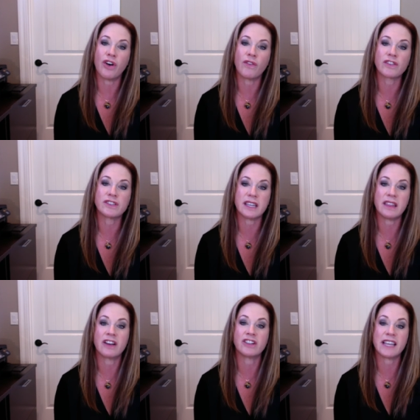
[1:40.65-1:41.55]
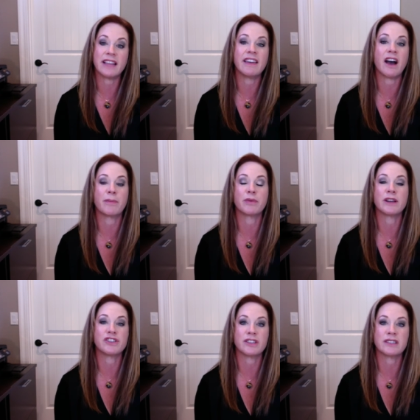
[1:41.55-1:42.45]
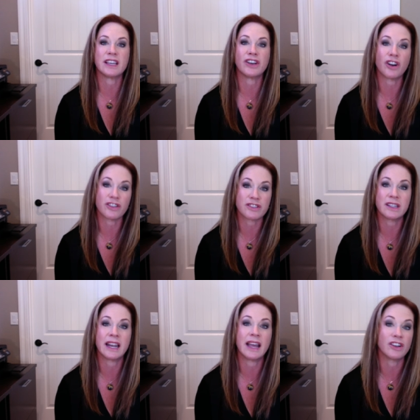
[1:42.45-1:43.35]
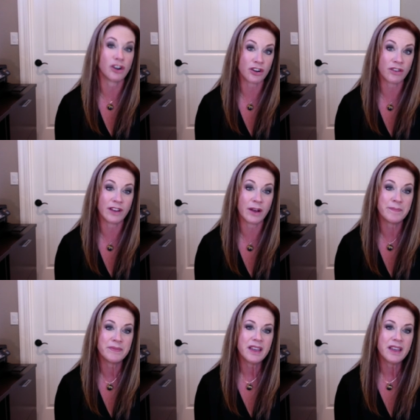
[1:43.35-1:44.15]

oversee their daily operations in Carson and Gardnerville.